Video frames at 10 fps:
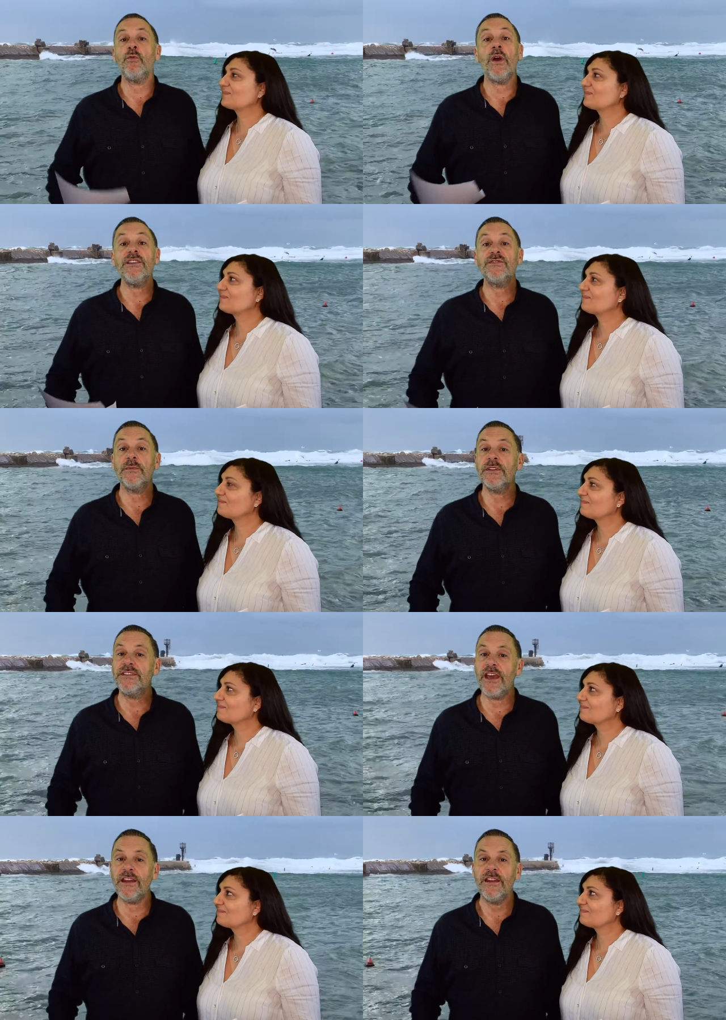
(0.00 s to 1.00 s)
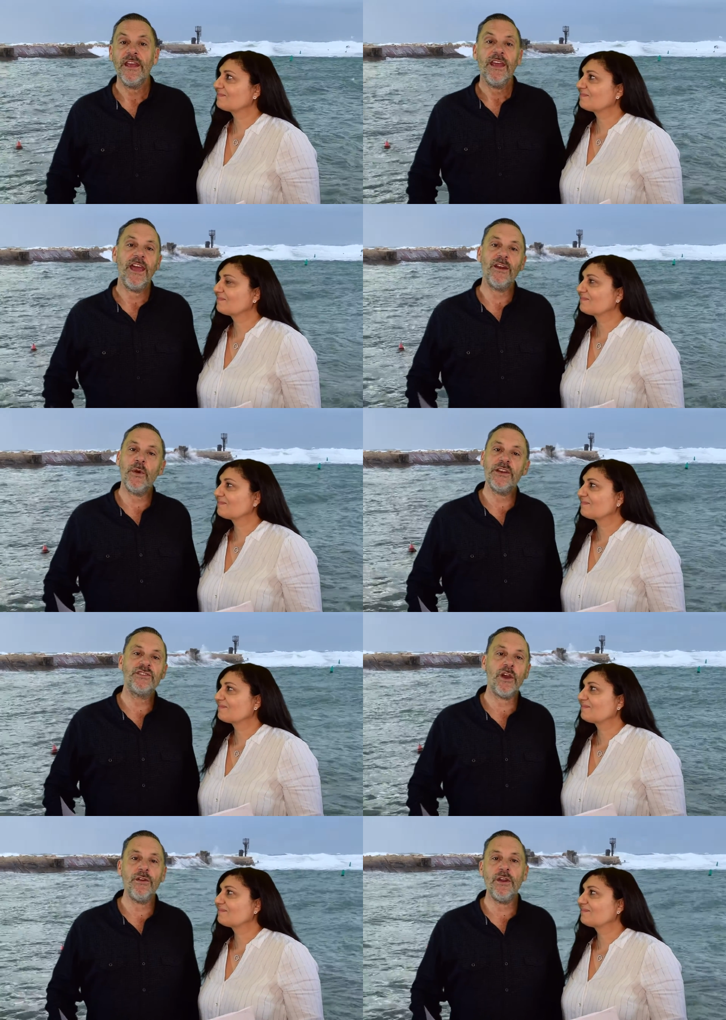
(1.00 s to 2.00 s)
Speaker 1: uh, raised from the dead and where
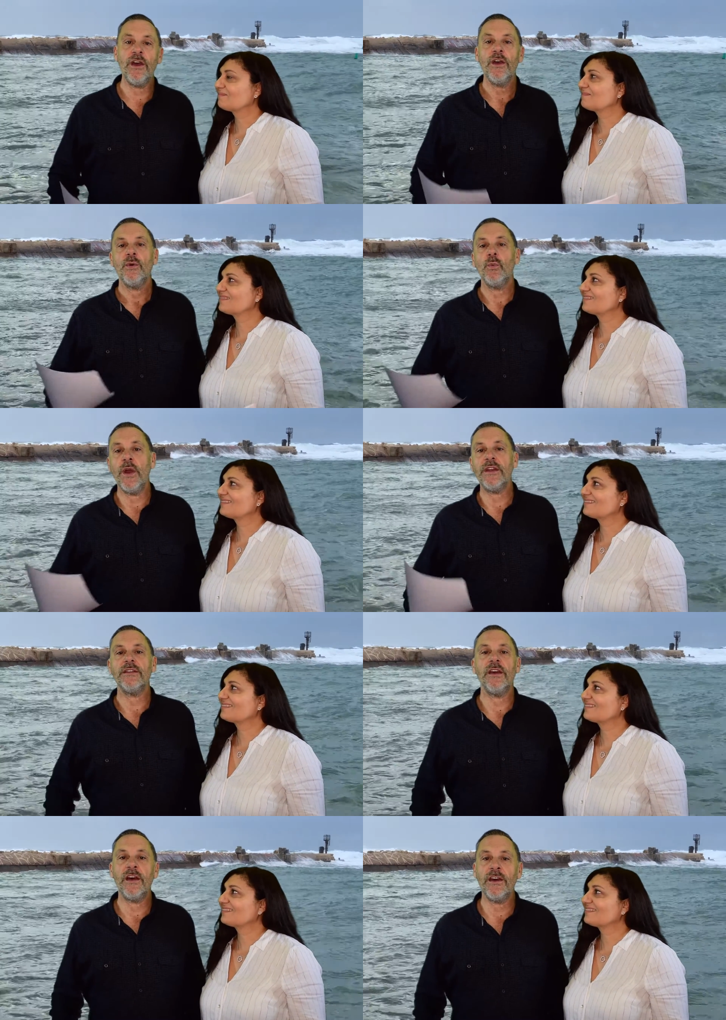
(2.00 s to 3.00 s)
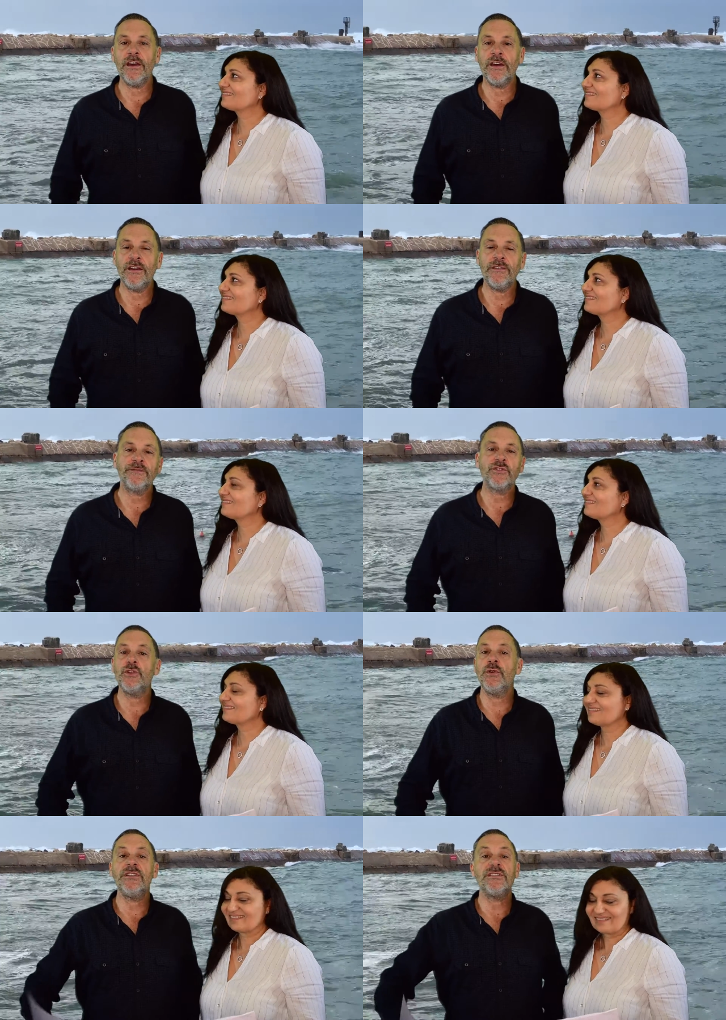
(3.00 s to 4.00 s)
Jonah went uh, to
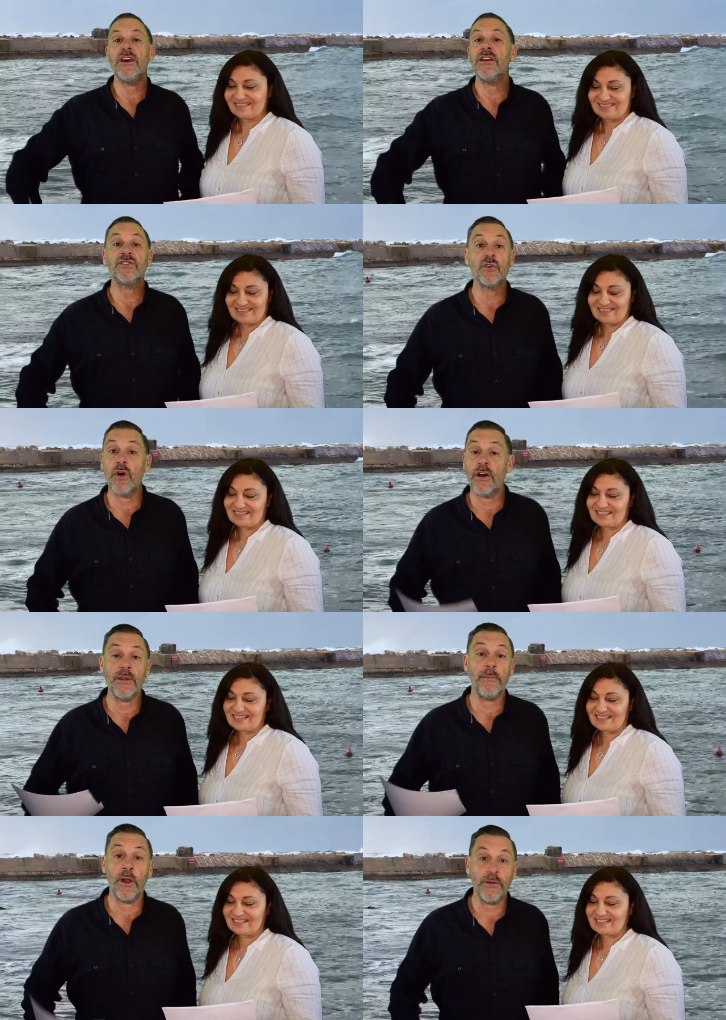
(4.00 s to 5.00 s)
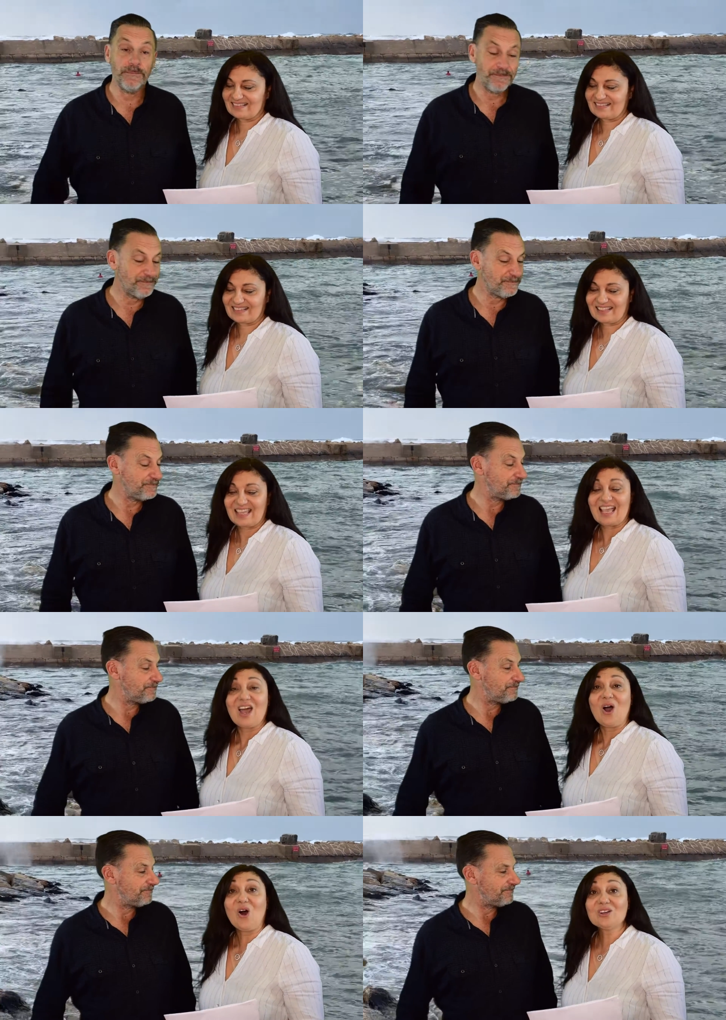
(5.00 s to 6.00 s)
his uh, tour on the boat.
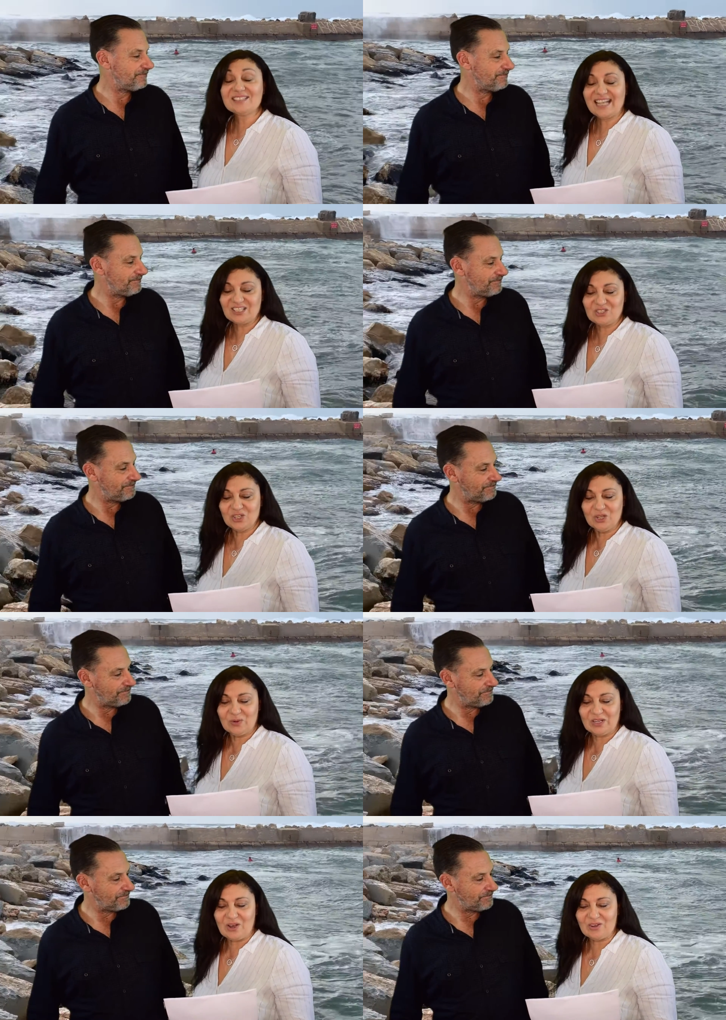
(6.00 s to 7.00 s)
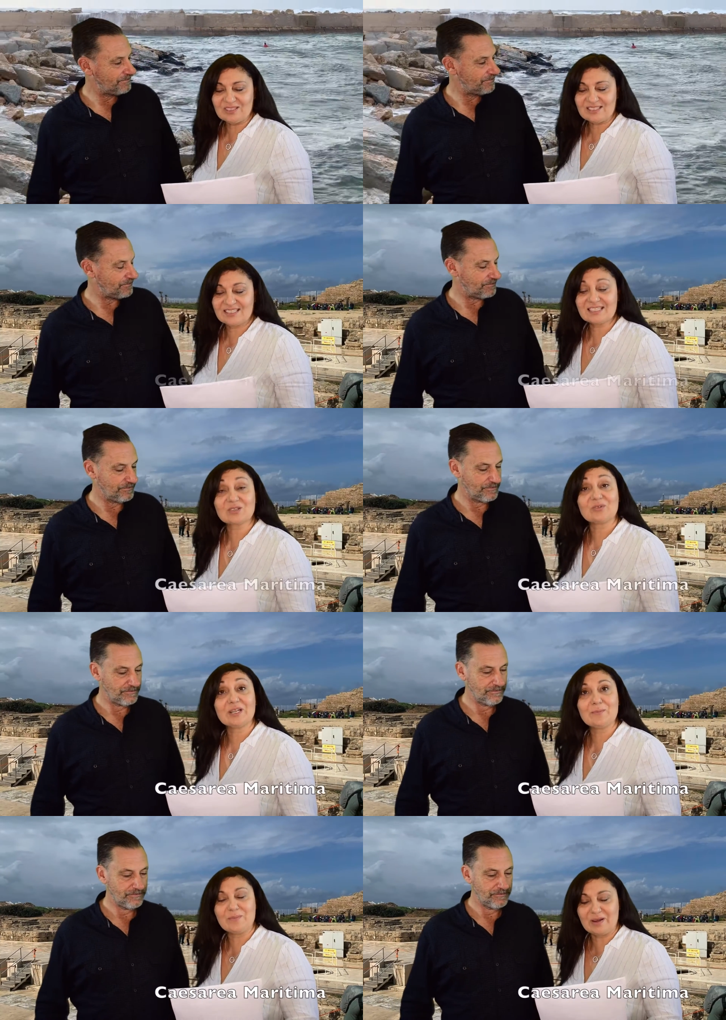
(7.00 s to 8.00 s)
Speaker 2: On day two, we're going to
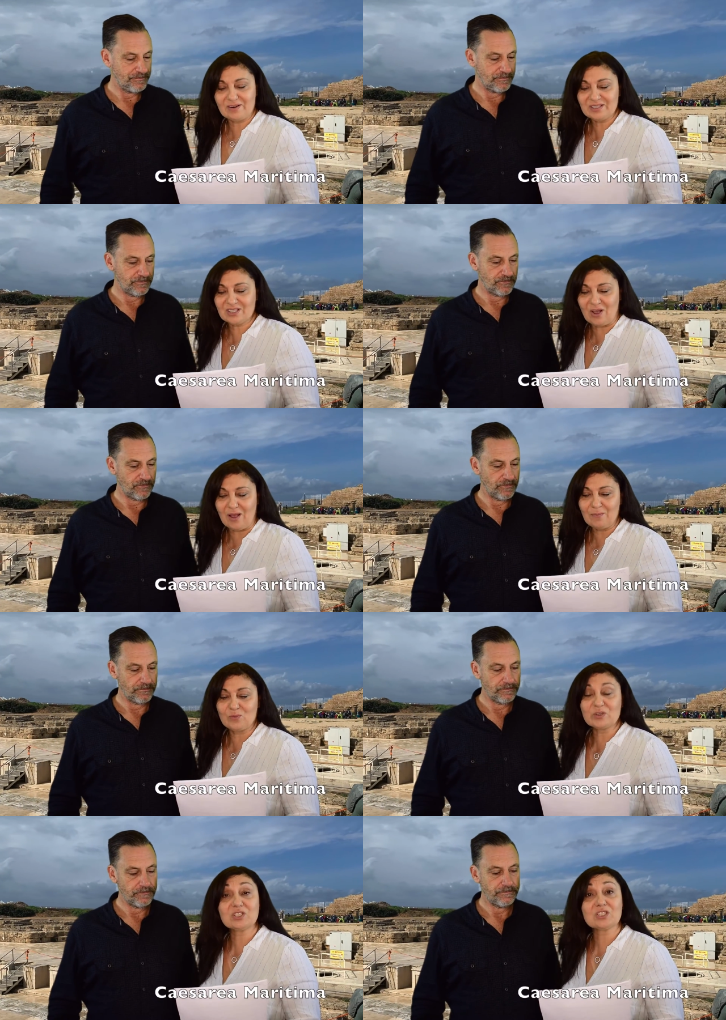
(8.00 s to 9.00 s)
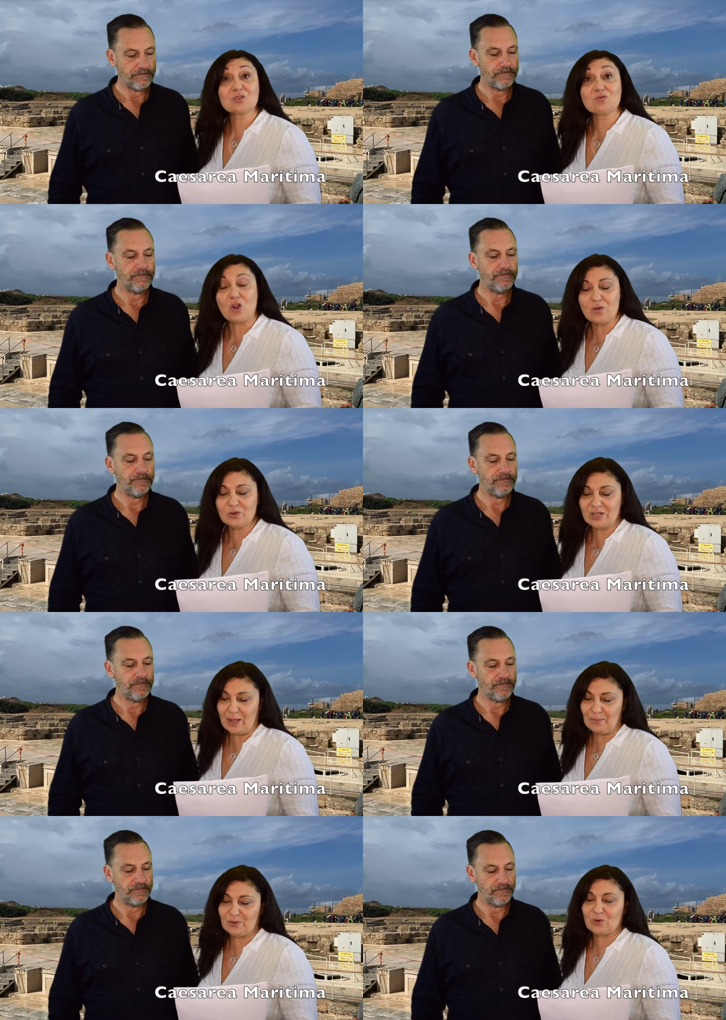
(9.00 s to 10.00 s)
Caesarea Maritime, which is the Roman
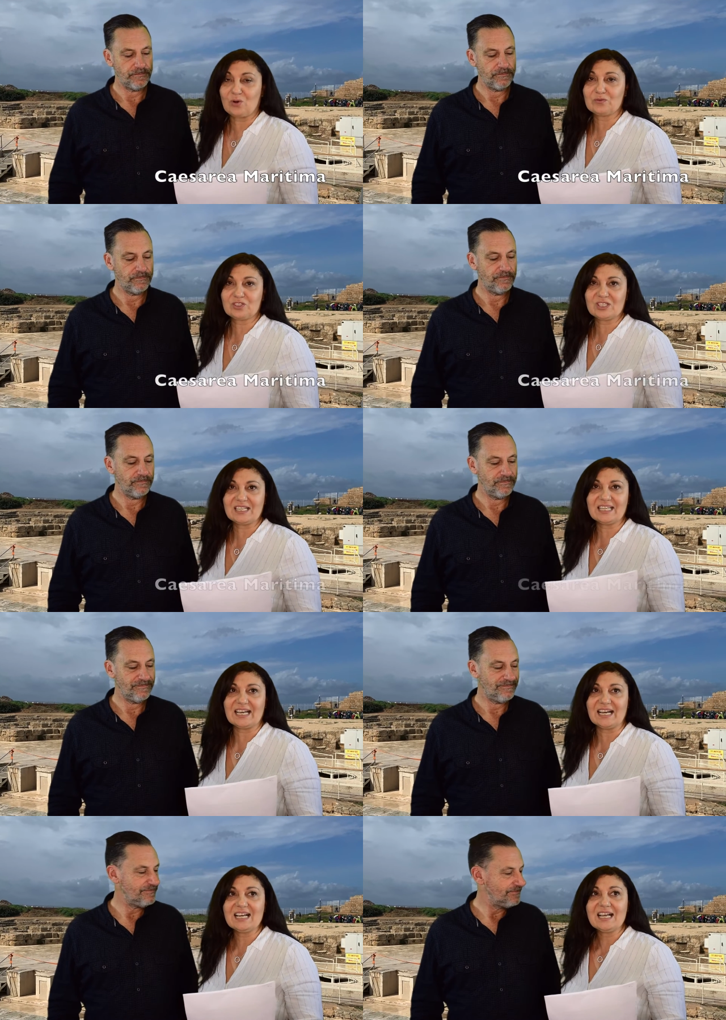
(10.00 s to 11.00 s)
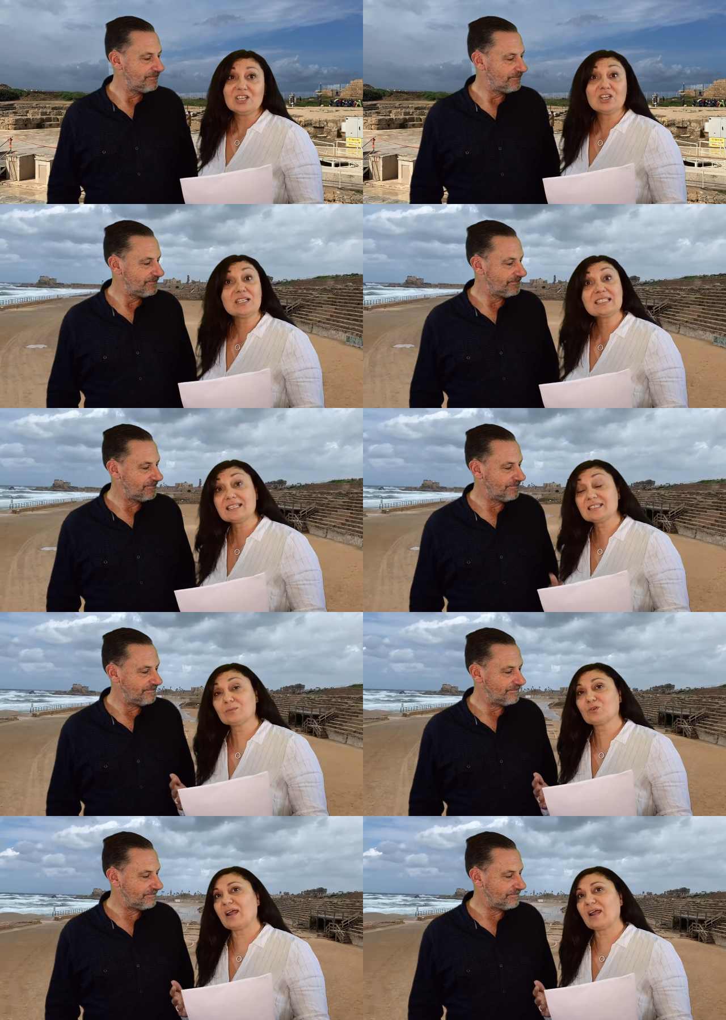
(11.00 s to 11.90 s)
capital of Judea. You're going to see some